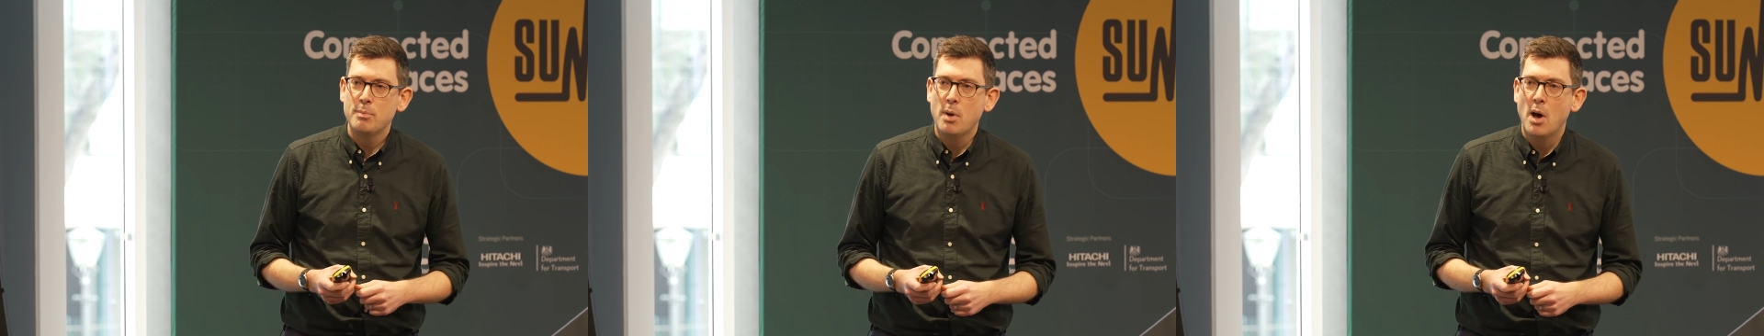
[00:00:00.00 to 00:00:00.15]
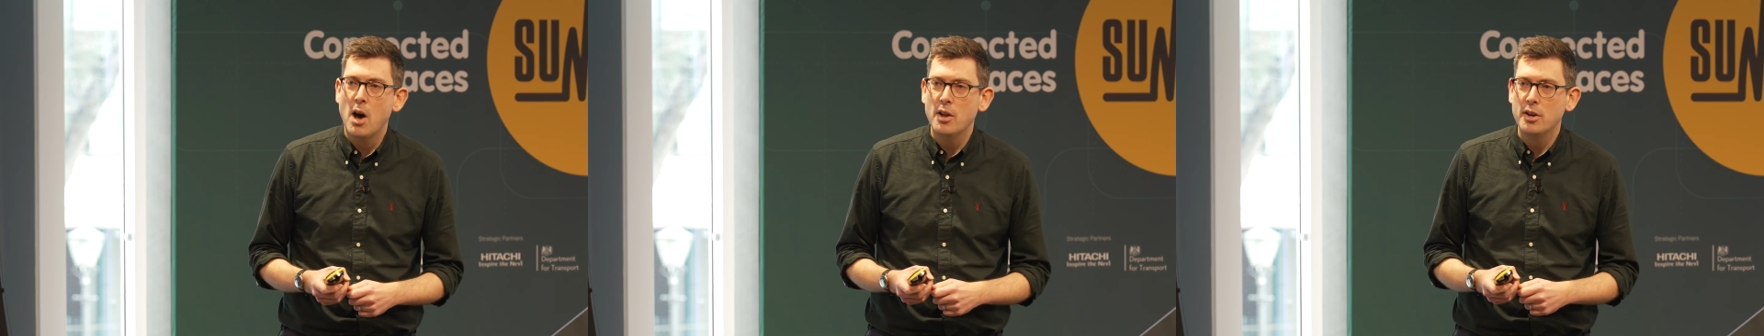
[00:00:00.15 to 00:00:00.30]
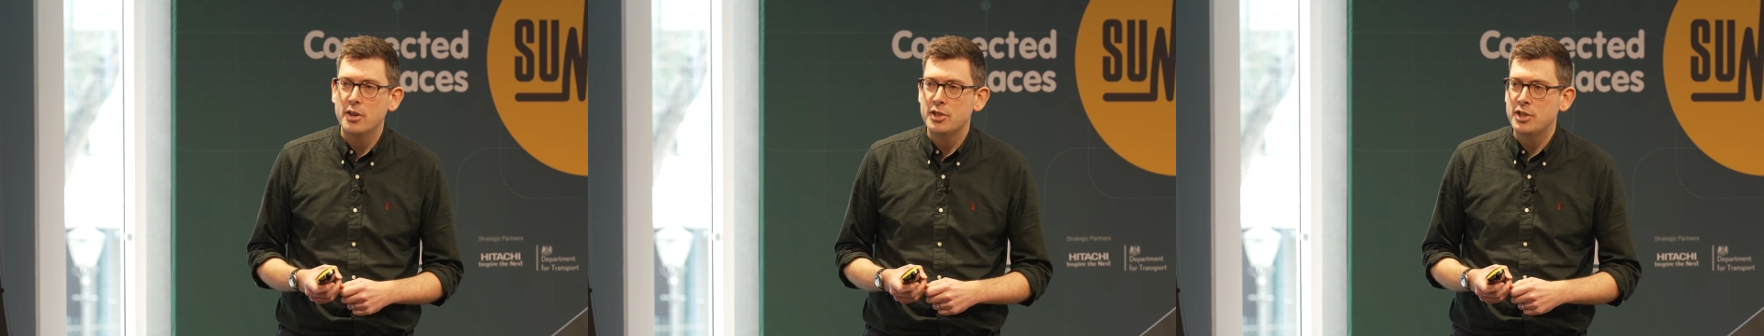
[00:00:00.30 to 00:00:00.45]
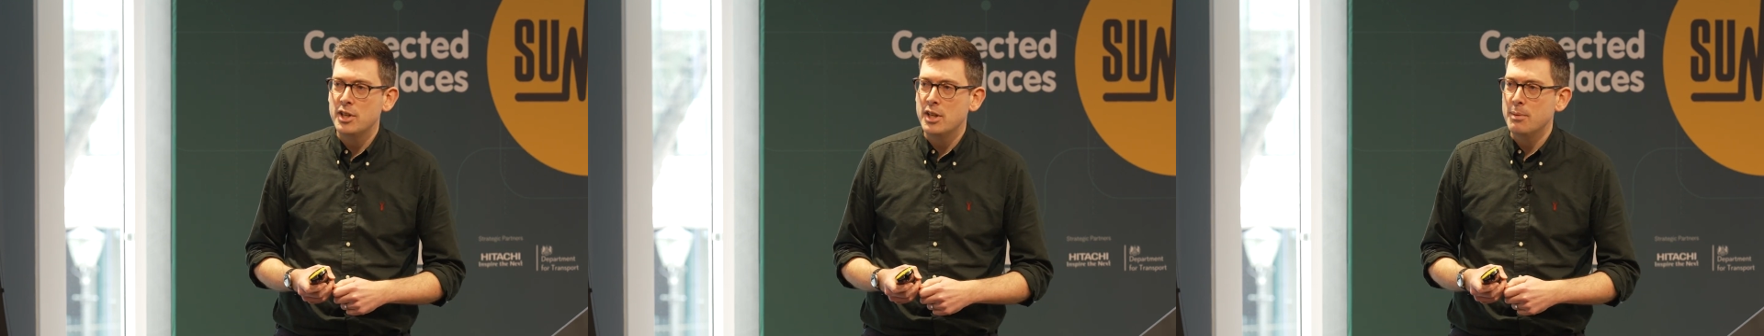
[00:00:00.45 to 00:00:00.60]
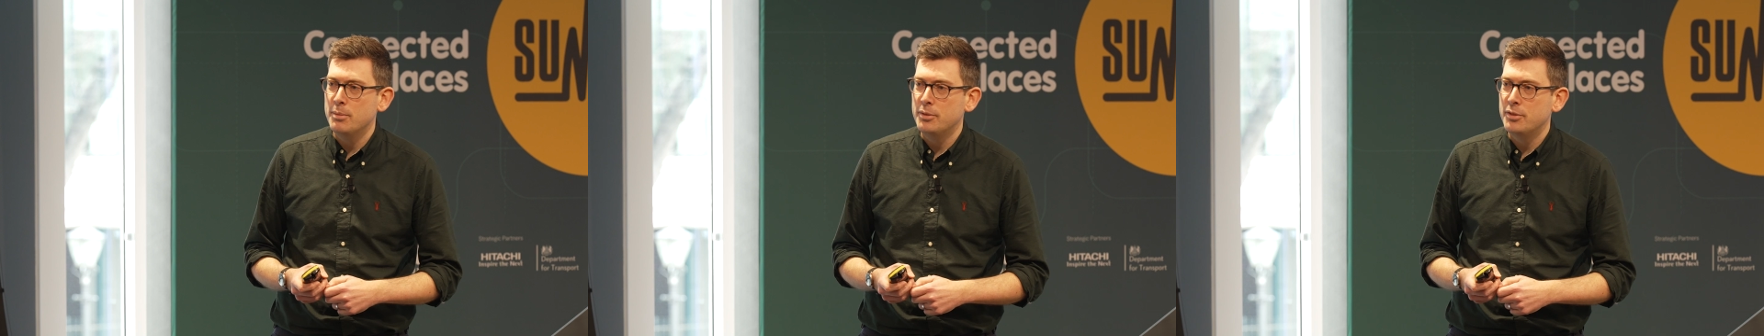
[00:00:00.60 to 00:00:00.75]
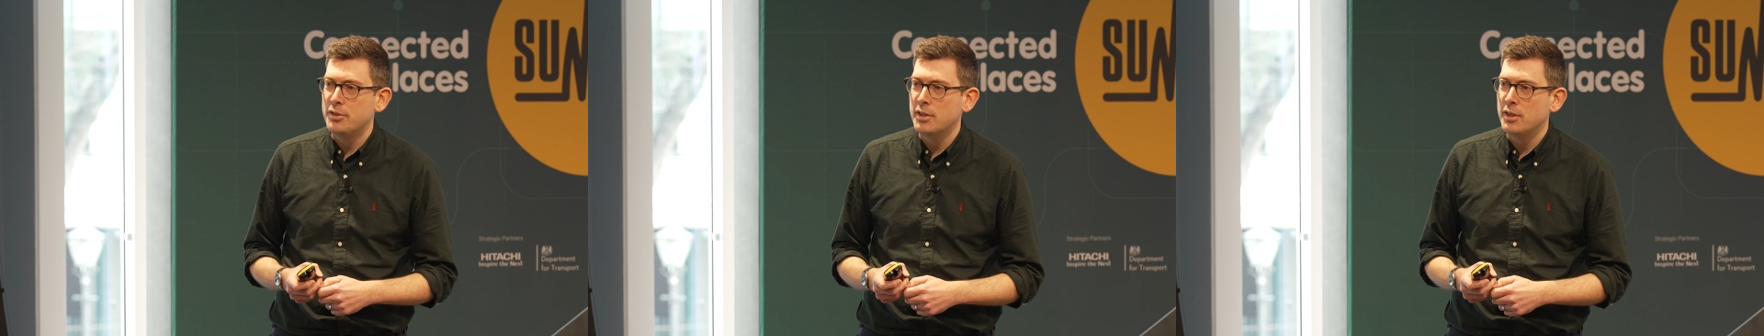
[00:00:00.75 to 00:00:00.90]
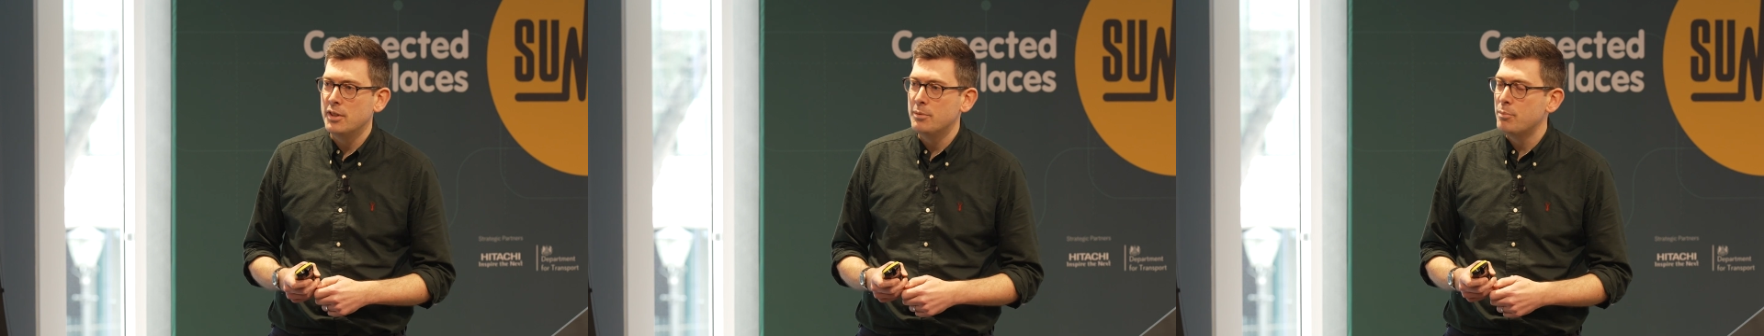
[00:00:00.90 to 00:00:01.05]
partnerships
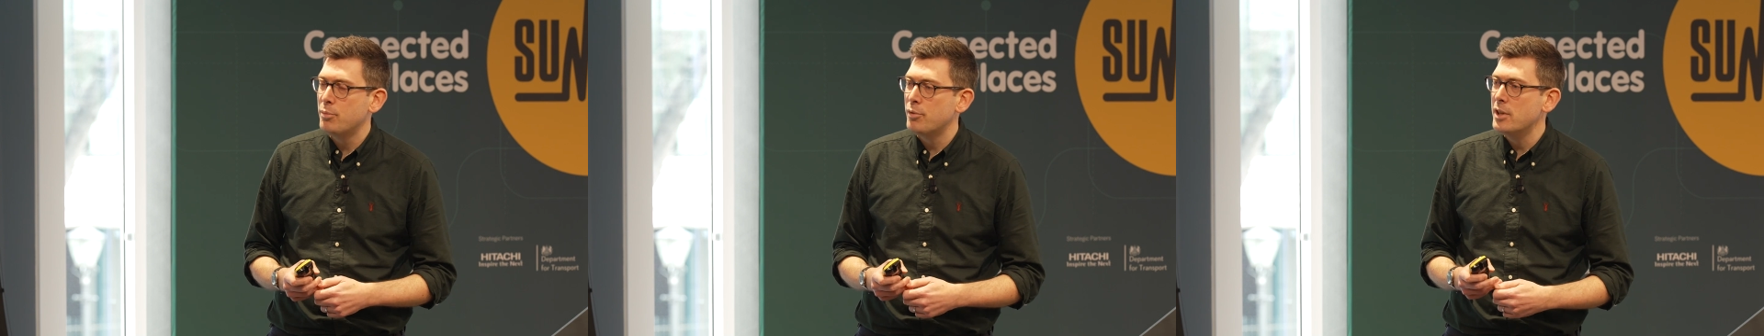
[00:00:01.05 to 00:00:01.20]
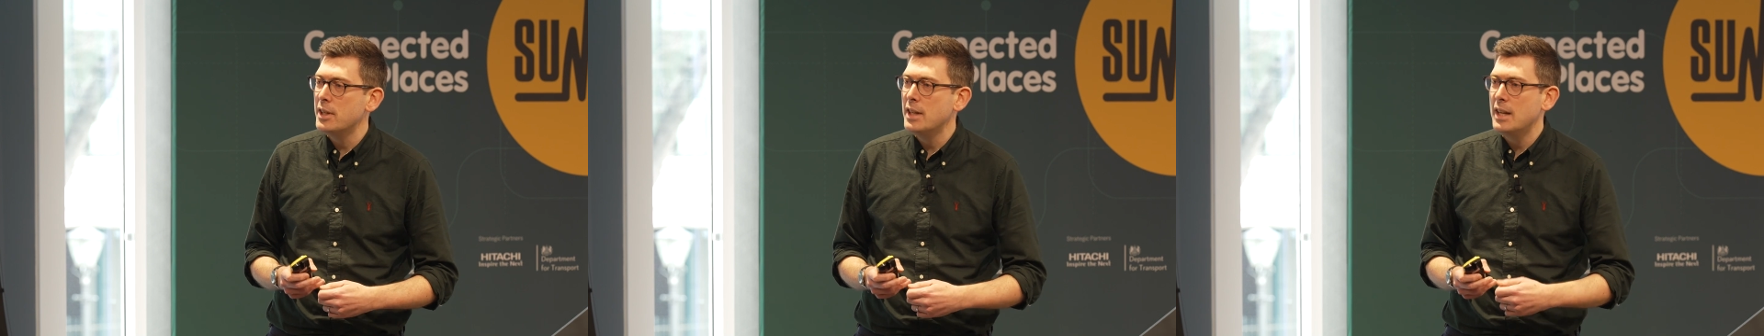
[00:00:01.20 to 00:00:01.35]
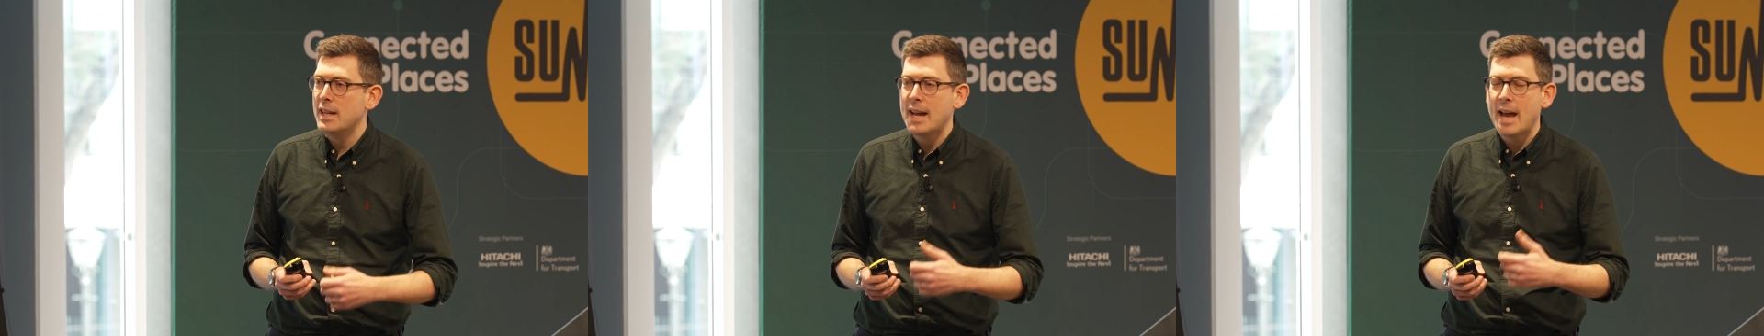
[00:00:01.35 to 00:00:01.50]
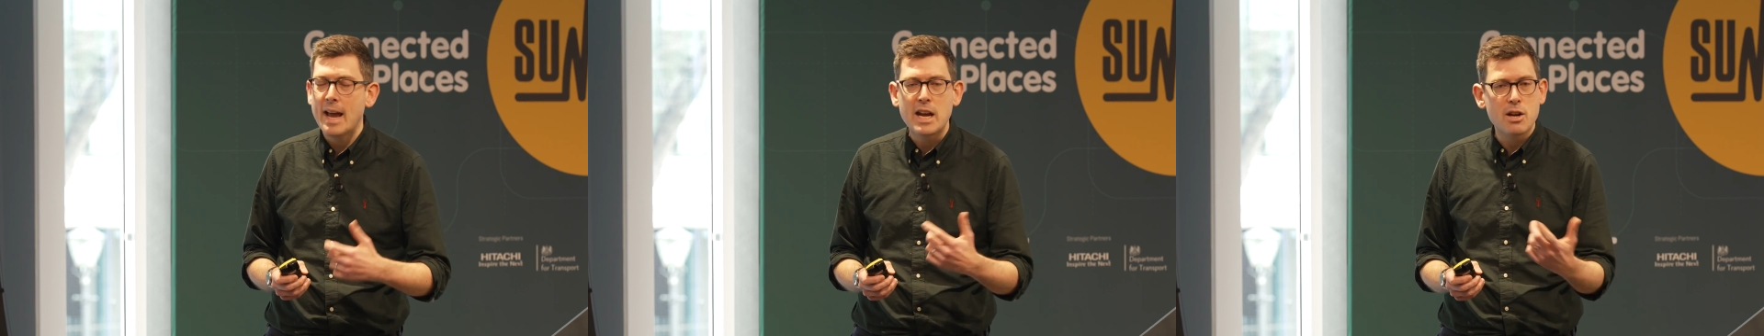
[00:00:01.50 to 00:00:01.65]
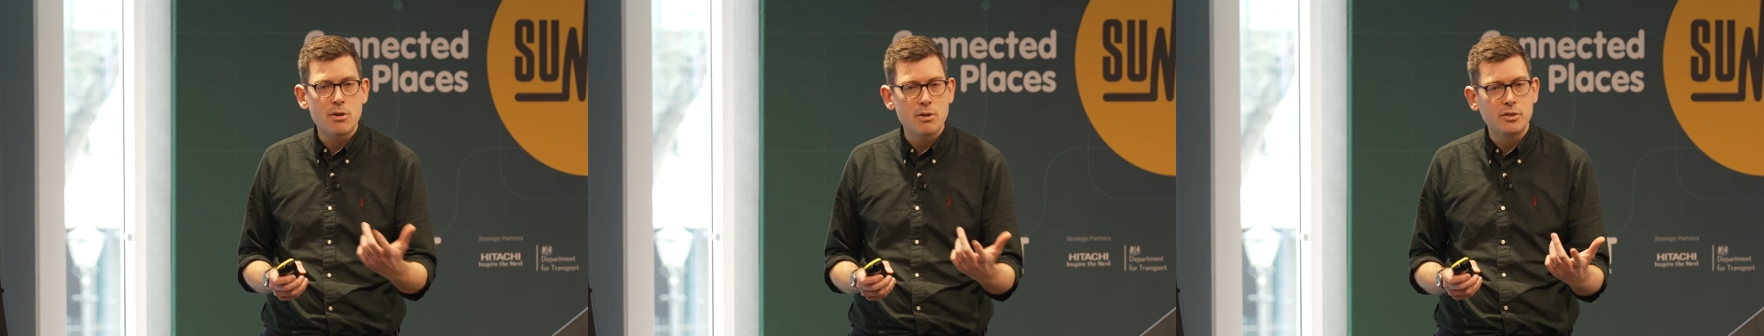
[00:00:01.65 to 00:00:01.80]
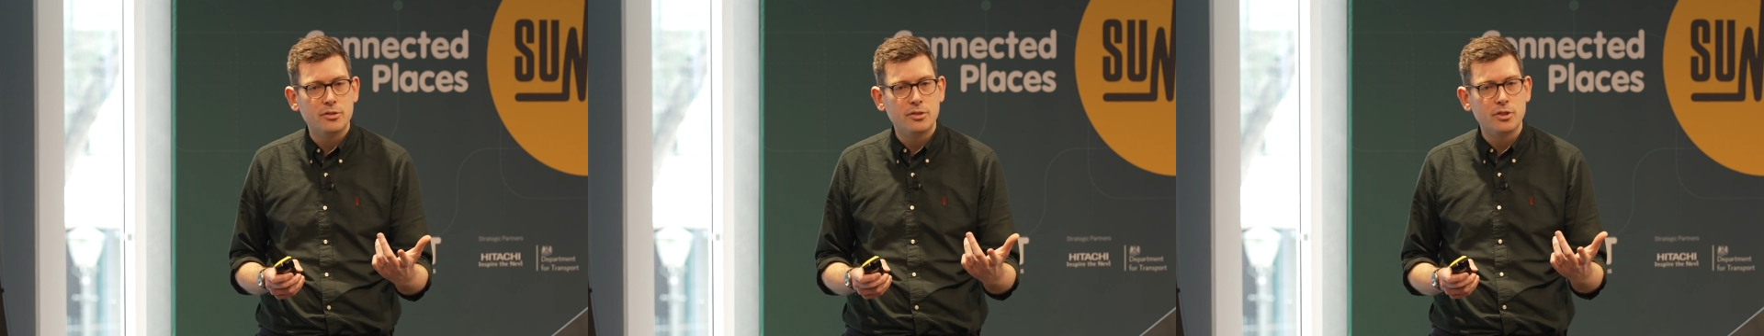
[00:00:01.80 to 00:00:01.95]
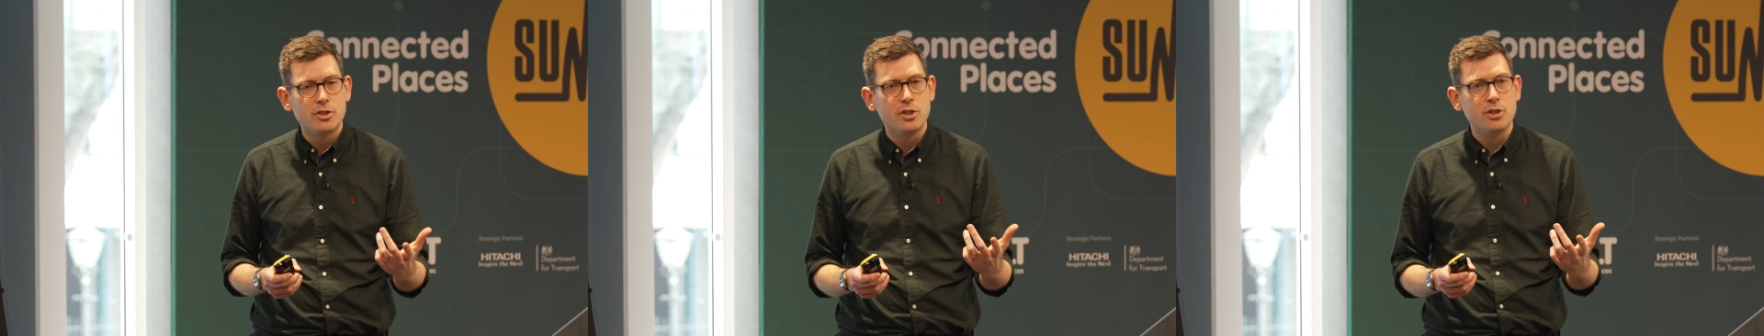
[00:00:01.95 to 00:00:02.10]
that bring in anchor
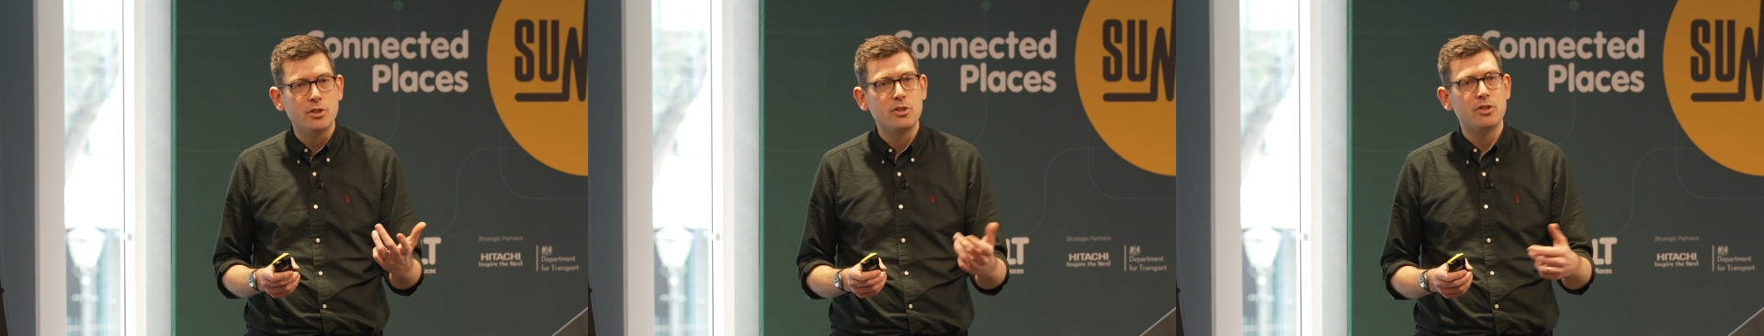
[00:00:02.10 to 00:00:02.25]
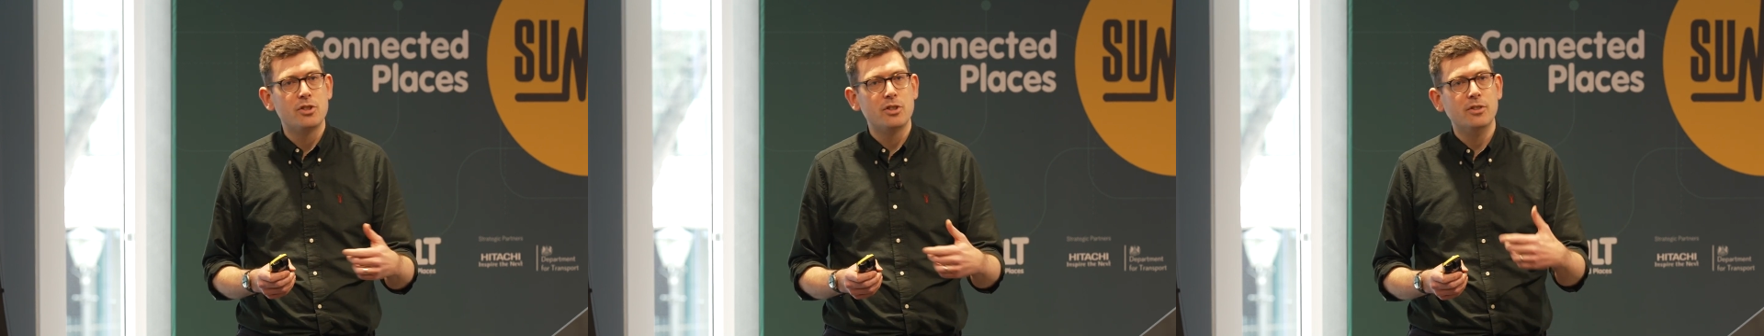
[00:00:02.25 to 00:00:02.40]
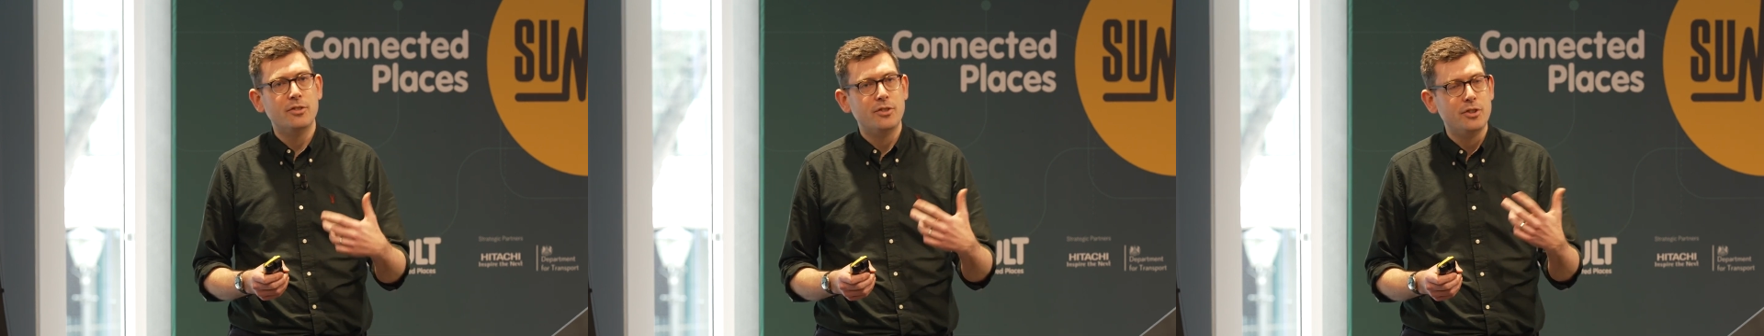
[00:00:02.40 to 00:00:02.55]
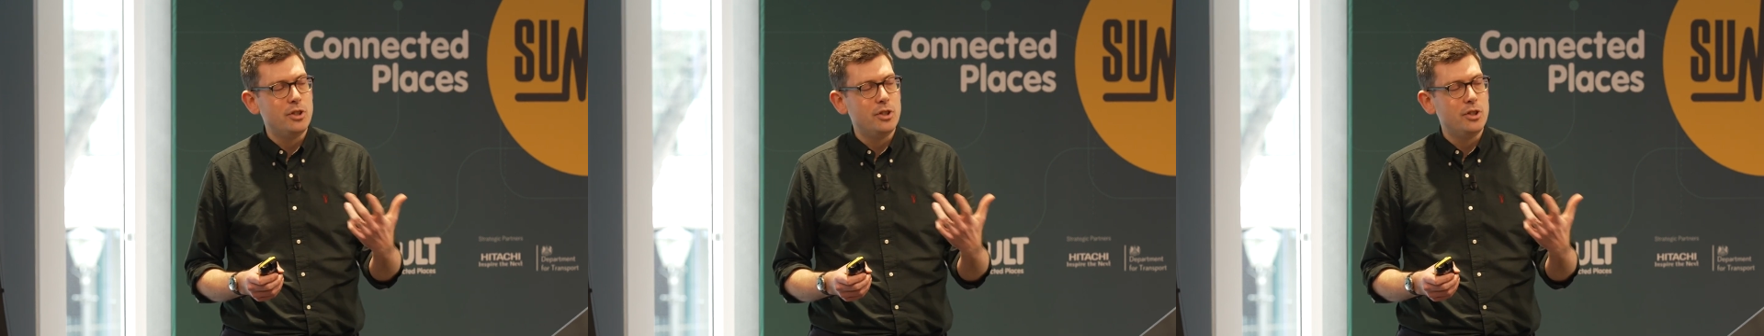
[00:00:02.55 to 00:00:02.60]
institutions,